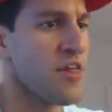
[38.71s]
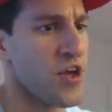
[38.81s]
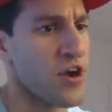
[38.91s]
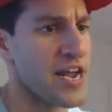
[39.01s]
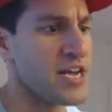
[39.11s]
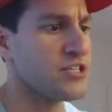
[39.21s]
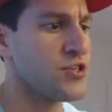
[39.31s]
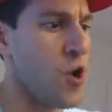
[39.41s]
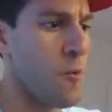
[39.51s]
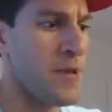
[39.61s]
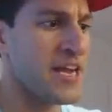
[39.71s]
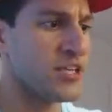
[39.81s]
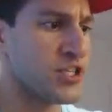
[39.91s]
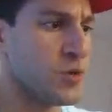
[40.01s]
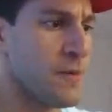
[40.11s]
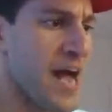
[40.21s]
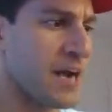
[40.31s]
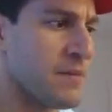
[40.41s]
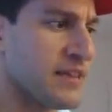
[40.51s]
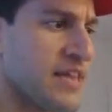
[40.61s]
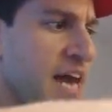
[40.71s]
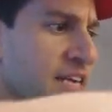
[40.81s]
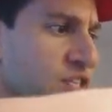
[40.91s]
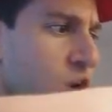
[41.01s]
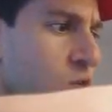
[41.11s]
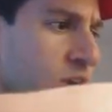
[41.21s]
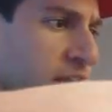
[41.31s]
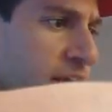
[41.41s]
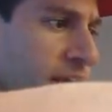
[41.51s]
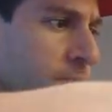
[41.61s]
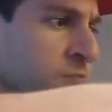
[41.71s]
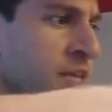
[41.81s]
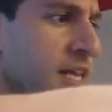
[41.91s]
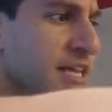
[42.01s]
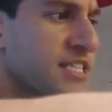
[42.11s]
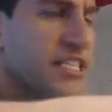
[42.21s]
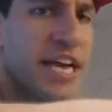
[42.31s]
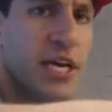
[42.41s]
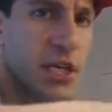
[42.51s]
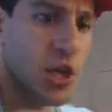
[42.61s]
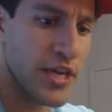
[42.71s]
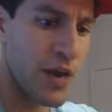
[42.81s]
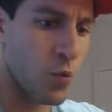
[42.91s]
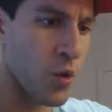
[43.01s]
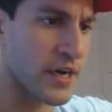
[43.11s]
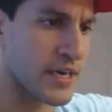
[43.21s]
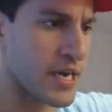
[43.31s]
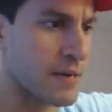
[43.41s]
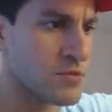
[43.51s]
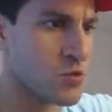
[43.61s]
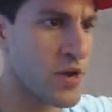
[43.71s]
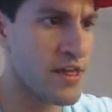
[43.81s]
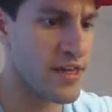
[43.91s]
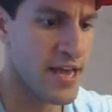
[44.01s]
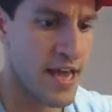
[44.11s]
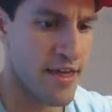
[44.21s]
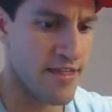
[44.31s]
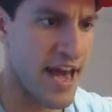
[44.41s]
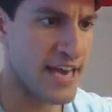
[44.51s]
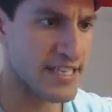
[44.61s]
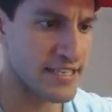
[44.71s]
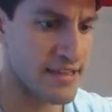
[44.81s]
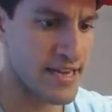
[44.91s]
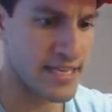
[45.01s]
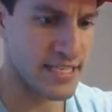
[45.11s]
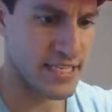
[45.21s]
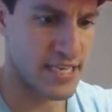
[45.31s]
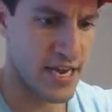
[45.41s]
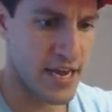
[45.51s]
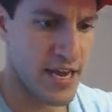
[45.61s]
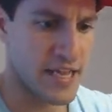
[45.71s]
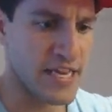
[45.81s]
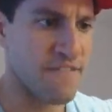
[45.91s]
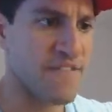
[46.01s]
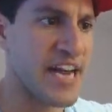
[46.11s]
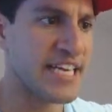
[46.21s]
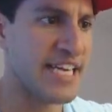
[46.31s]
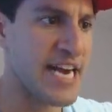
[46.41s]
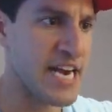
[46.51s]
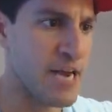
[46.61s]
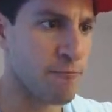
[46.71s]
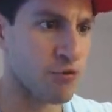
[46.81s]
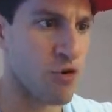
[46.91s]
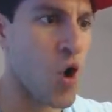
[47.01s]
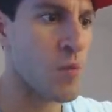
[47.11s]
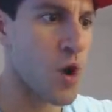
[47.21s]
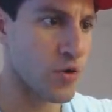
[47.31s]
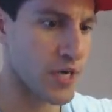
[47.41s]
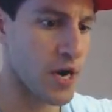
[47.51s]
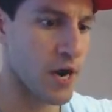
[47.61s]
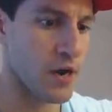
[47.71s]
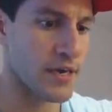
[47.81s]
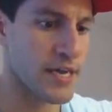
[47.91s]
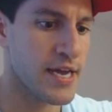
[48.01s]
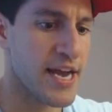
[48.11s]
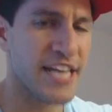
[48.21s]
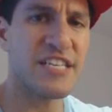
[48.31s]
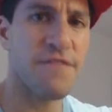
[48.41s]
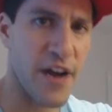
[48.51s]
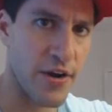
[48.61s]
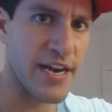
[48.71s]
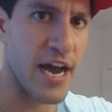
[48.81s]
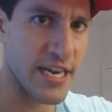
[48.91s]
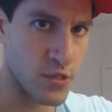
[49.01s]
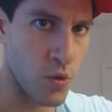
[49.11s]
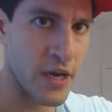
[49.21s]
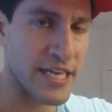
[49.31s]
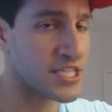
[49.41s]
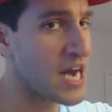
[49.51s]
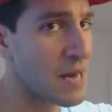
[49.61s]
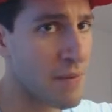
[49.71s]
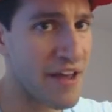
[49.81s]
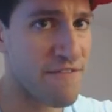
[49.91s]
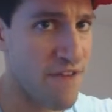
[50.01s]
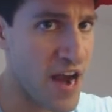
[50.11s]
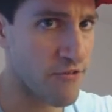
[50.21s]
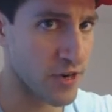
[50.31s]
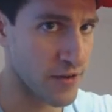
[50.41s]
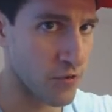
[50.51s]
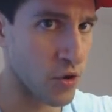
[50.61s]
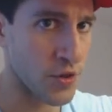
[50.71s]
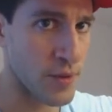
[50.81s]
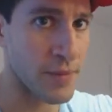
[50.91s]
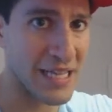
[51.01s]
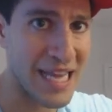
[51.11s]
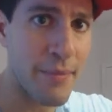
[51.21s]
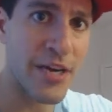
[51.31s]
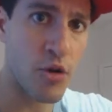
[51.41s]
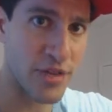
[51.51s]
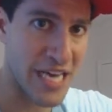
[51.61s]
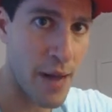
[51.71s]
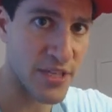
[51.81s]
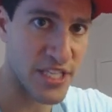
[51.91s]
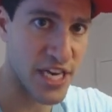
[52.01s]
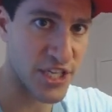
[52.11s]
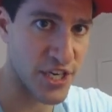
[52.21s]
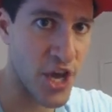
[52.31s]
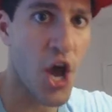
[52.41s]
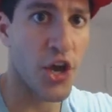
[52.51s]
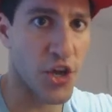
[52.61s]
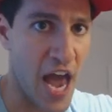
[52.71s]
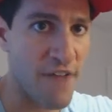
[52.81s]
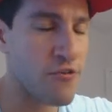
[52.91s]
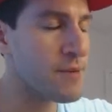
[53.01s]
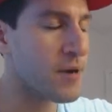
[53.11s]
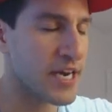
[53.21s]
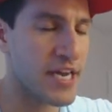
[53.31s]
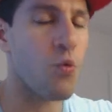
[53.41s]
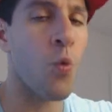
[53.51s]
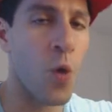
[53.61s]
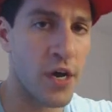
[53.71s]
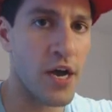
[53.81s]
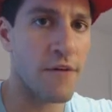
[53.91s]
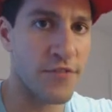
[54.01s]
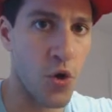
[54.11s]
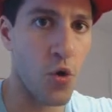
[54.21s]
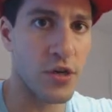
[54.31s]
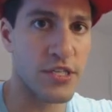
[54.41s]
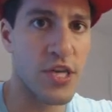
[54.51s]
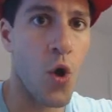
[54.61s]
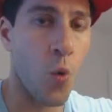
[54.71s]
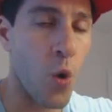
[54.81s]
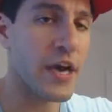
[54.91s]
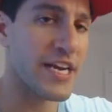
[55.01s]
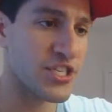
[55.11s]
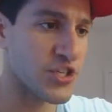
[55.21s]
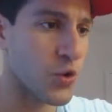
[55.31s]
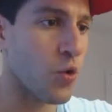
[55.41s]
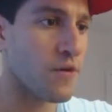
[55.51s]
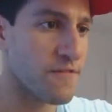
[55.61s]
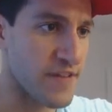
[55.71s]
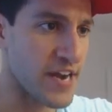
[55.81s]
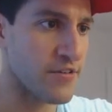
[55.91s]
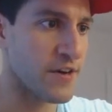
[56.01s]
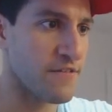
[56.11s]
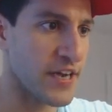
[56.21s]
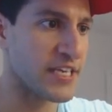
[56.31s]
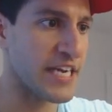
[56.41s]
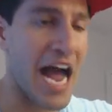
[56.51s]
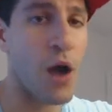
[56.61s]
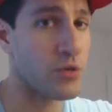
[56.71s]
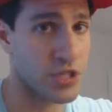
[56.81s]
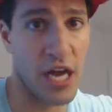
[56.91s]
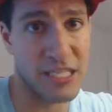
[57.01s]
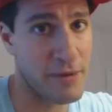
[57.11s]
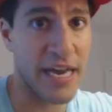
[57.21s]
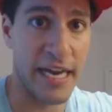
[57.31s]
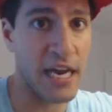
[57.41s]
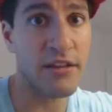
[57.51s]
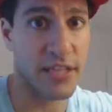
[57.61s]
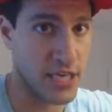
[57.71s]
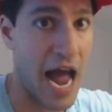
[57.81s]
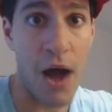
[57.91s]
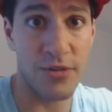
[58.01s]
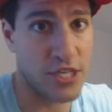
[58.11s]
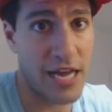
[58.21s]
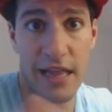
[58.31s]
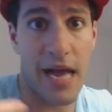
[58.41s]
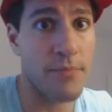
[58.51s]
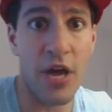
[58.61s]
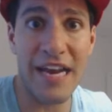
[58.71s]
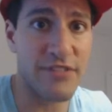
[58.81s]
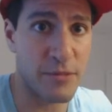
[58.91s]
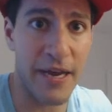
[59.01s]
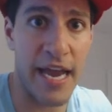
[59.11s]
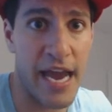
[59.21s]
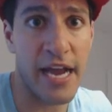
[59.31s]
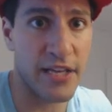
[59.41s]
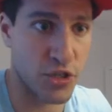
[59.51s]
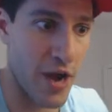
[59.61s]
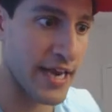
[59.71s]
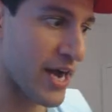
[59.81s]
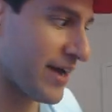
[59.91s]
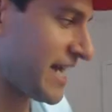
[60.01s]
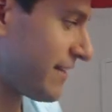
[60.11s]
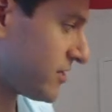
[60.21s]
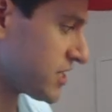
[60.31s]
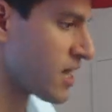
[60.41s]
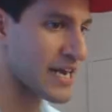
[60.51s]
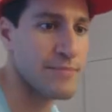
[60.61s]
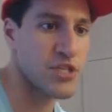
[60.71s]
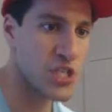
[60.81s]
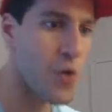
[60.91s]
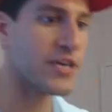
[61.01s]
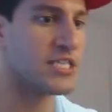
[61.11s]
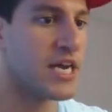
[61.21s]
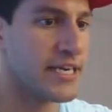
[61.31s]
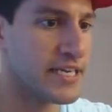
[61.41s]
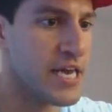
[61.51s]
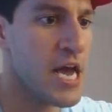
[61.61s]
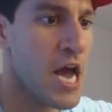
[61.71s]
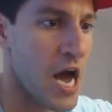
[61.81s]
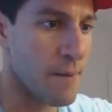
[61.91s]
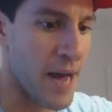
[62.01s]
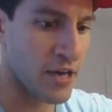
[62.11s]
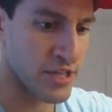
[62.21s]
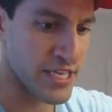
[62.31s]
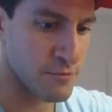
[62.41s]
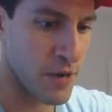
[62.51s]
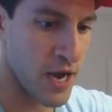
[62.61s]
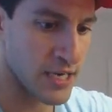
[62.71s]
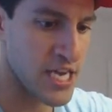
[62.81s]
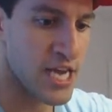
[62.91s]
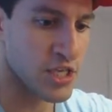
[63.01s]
There is no Pikachu pack, but that is okay. Let's take a look at what it comes with. That is this, the Victini promo card. It's a very nice one. It's not my favorite of all of them, but let me know in the comment section, everybody, one of yours, what is your favorite Victini? I was not speaking, I was not, look, I'm not even speaking English right now. I can't even talk. I'm so excited about this box.